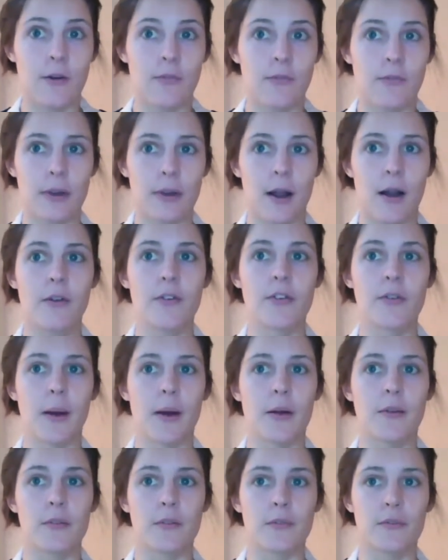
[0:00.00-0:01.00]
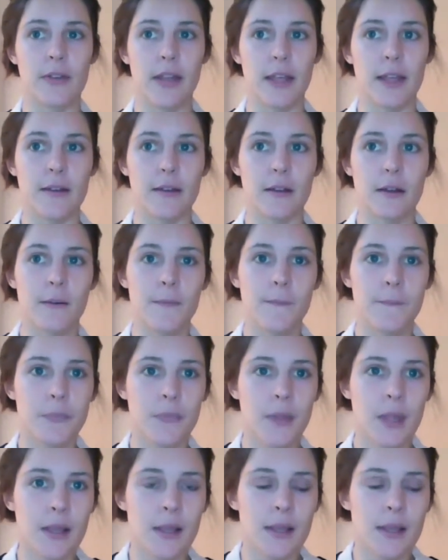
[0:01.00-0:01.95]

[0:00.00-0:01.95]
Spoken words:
of large amounts of data.